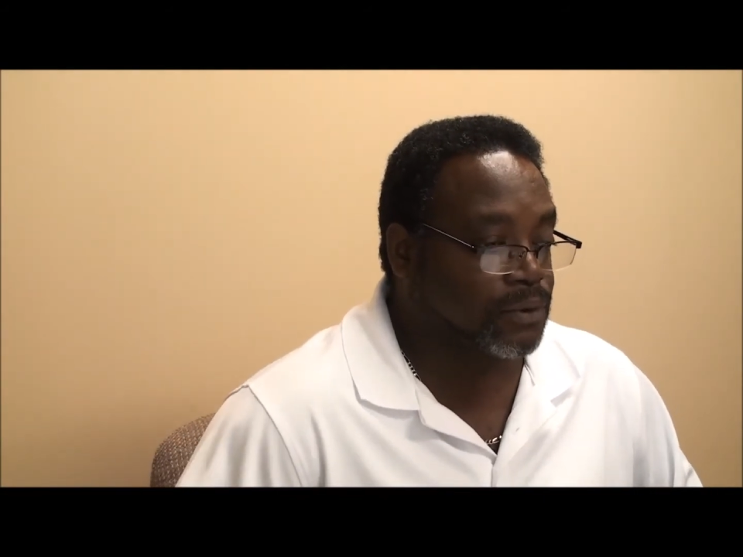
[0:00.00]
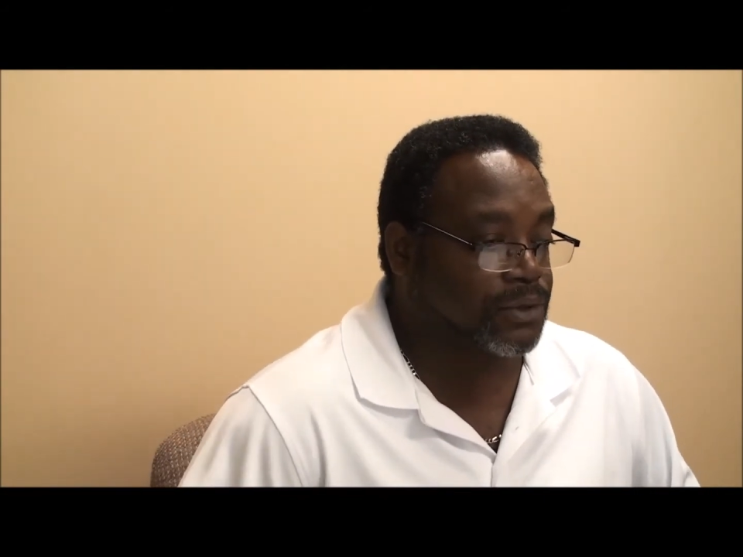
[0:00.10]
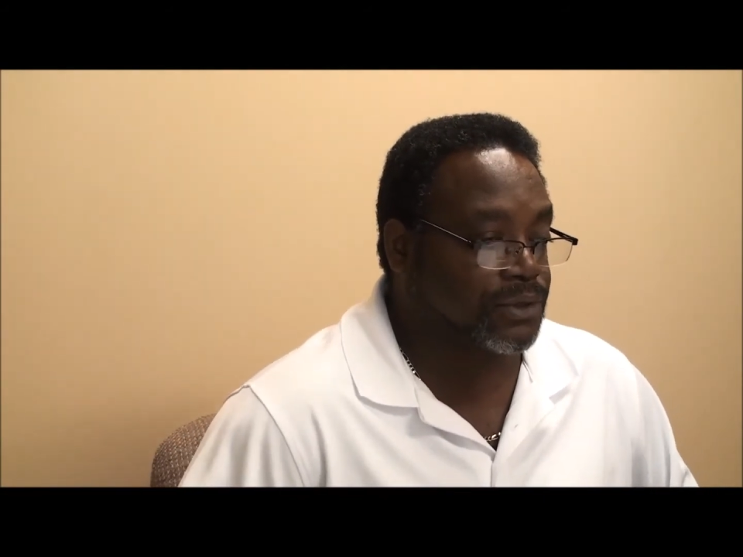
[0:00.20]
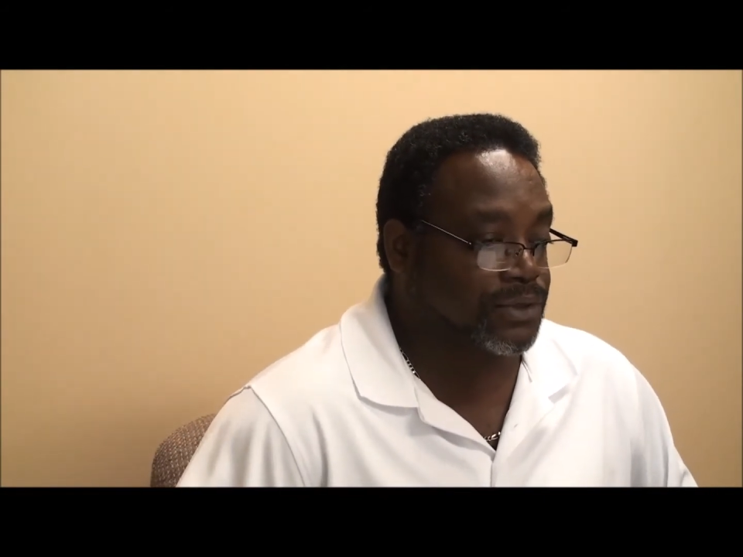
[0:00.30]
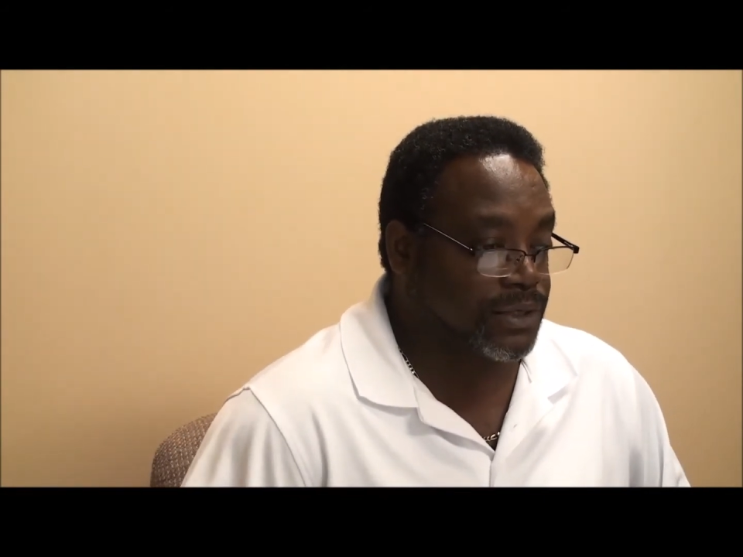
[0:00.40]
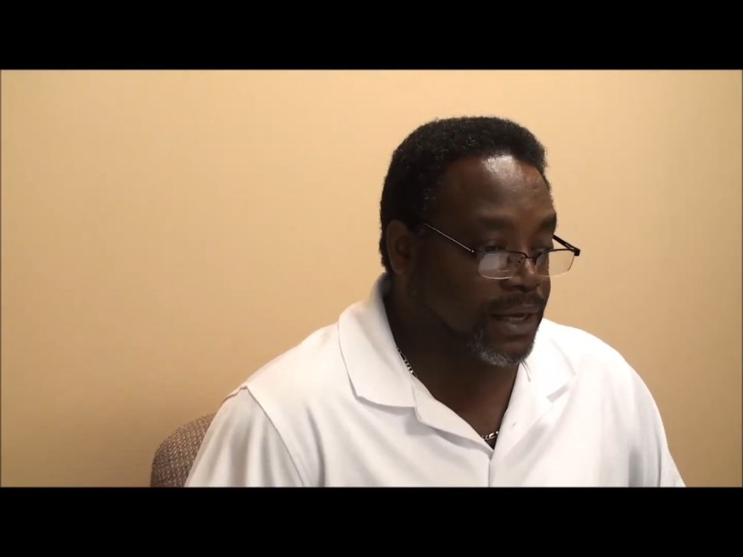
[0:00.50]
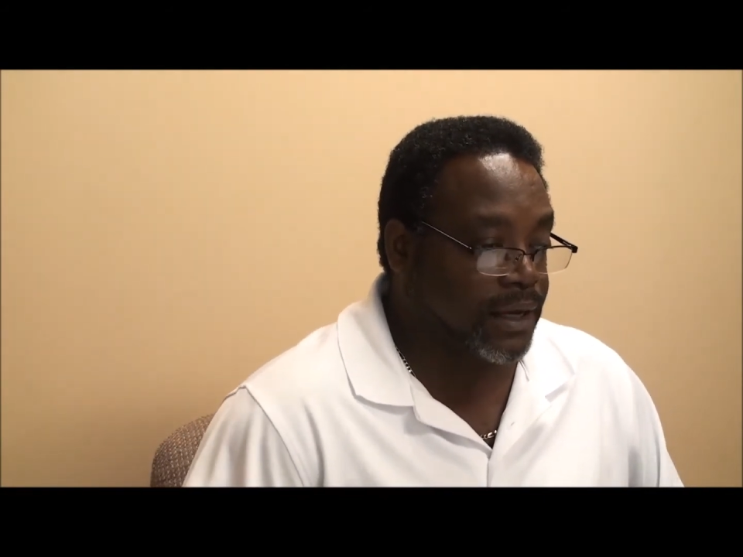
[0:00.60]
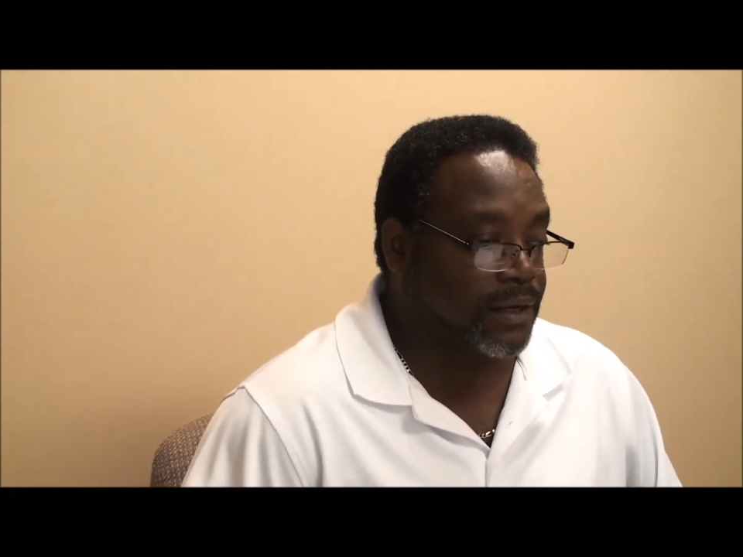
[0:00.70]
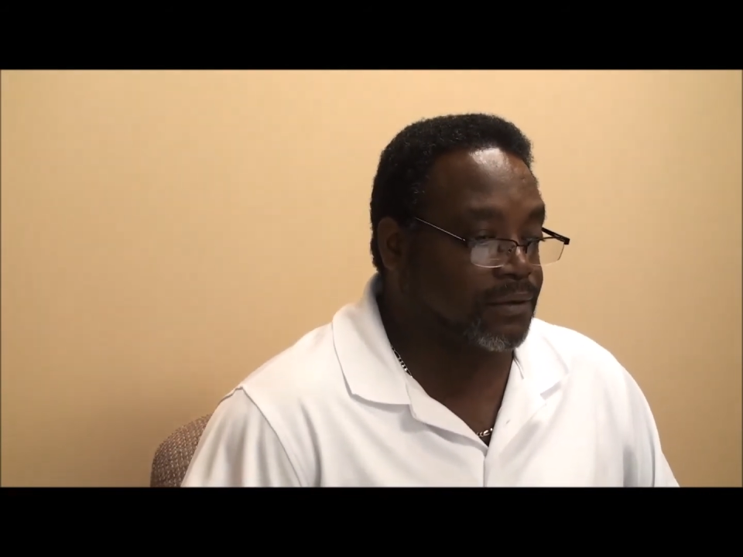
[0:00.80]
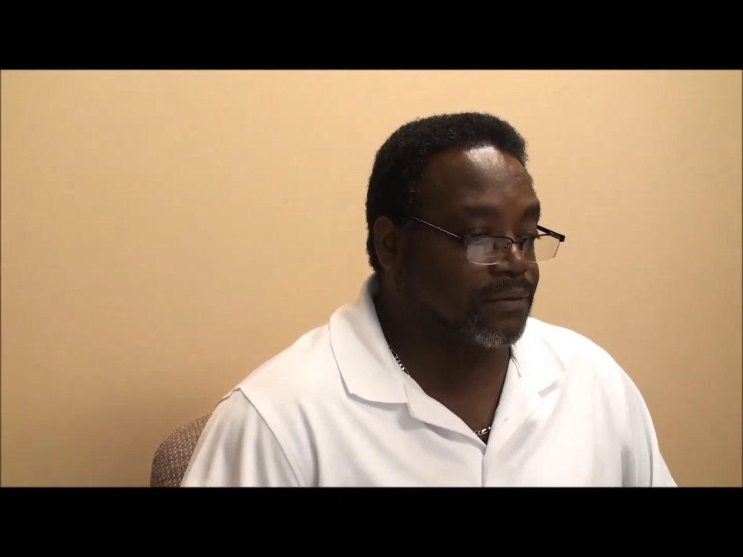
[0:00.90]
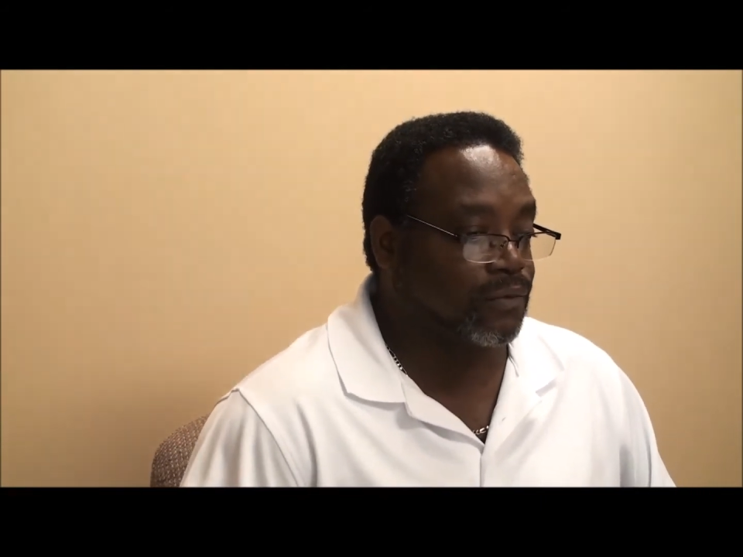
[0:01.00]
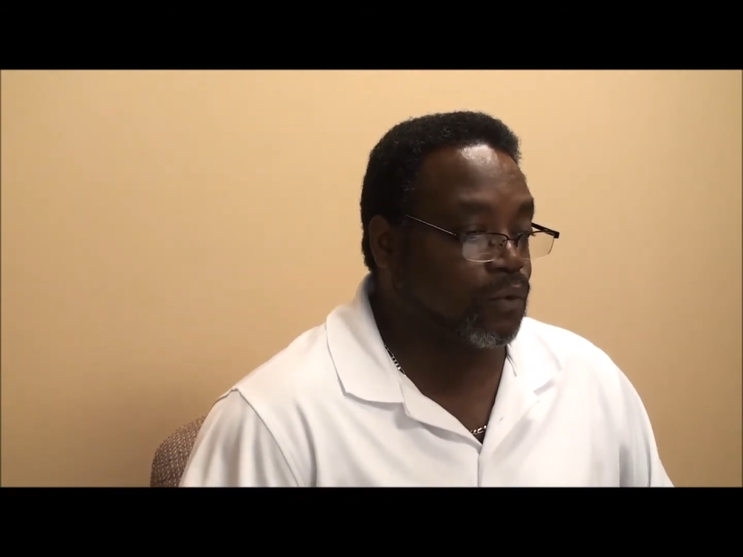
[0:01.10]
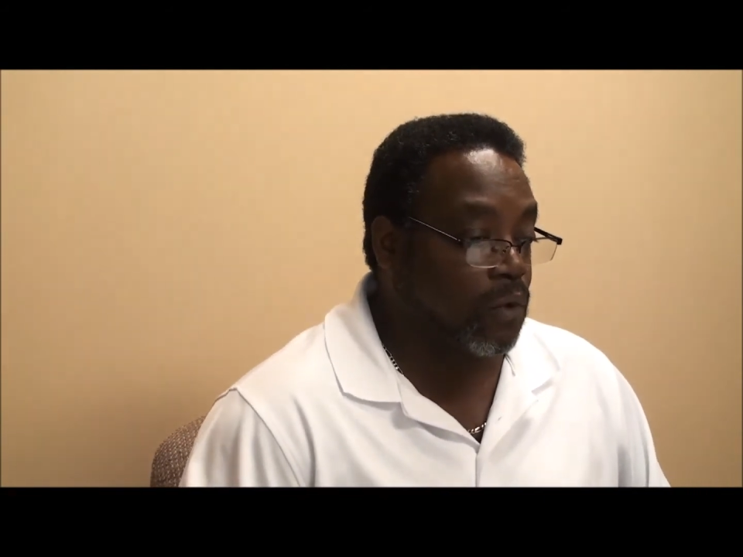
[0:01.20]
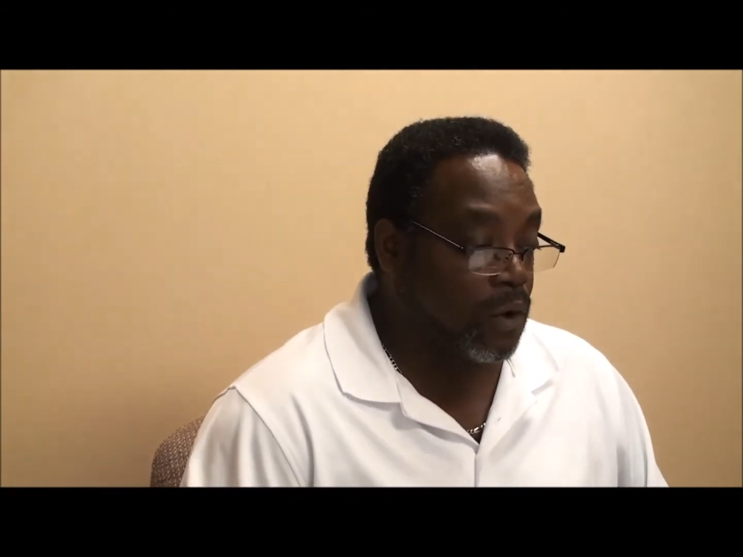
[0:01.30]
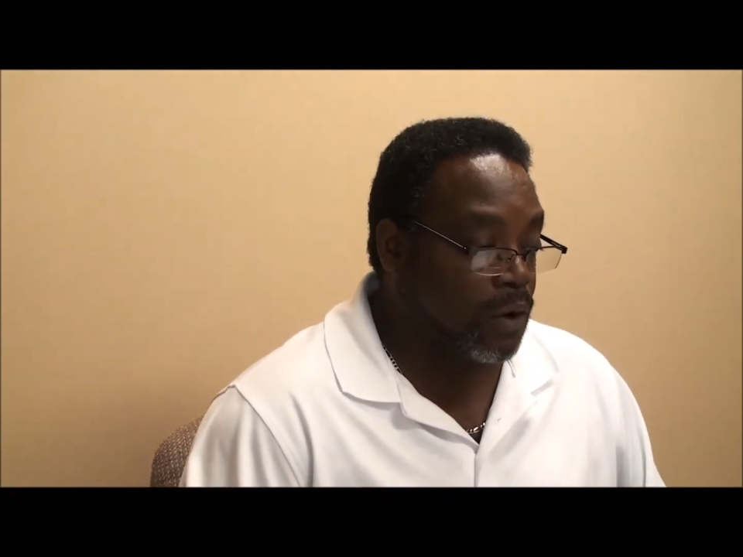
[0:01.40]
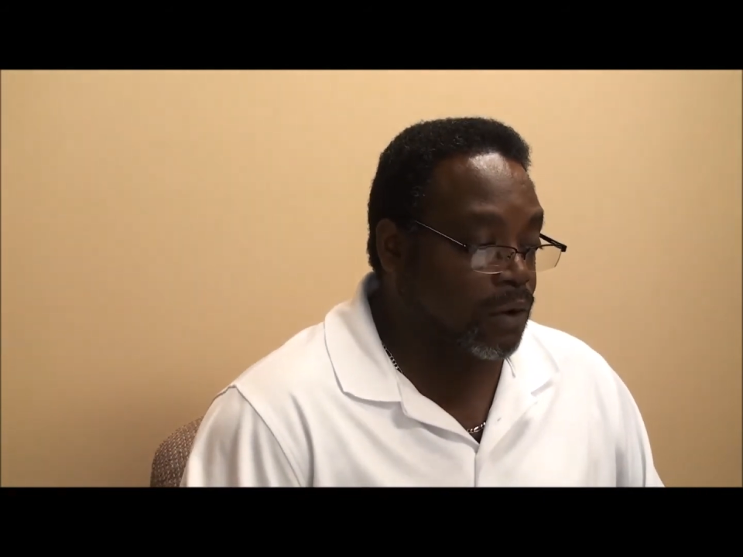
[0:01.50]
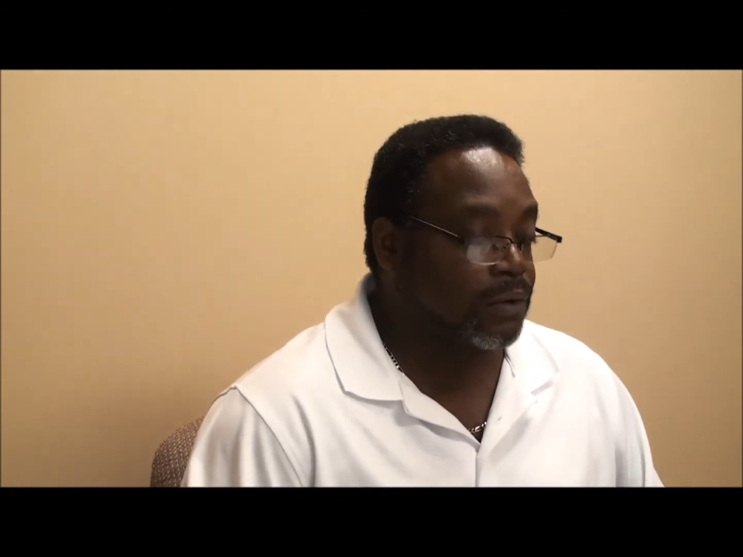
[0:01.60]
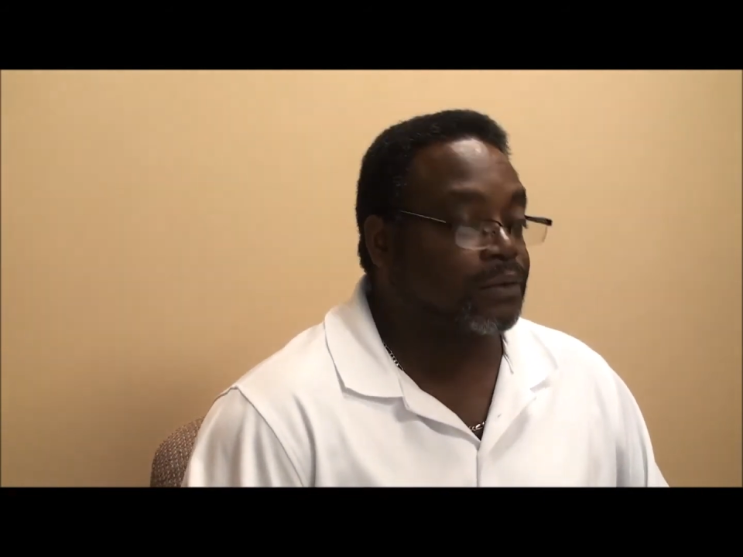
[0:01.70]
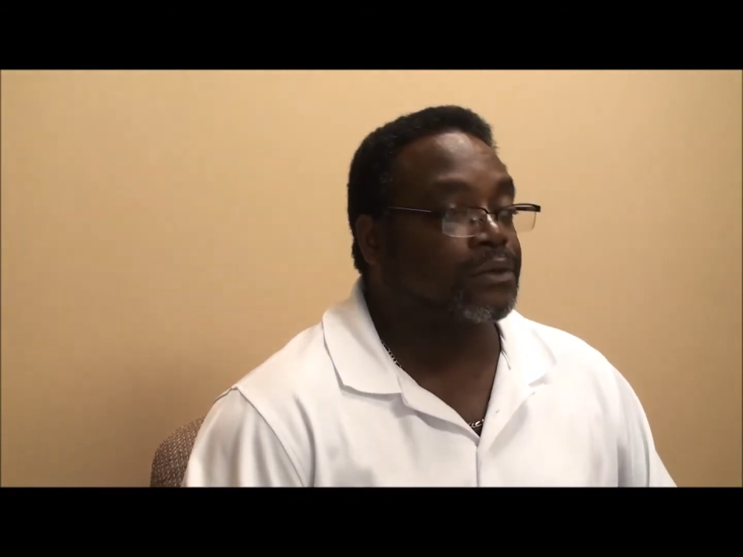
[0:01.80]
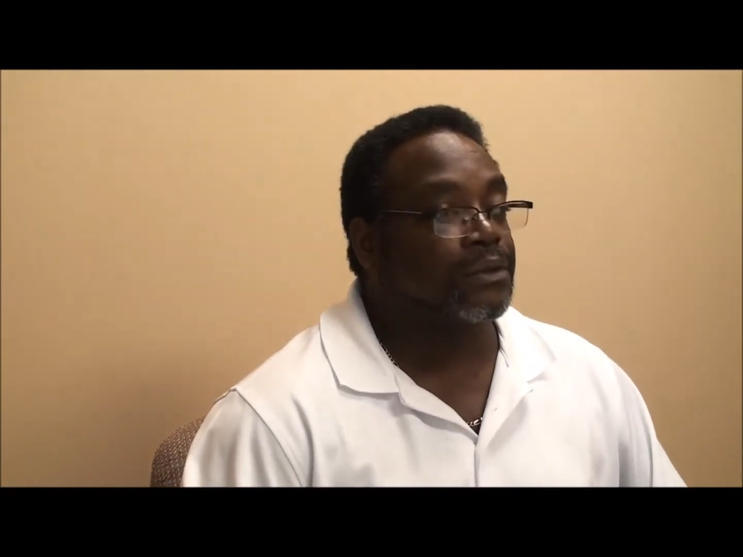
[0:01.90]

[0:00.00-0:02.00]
to stand, walk,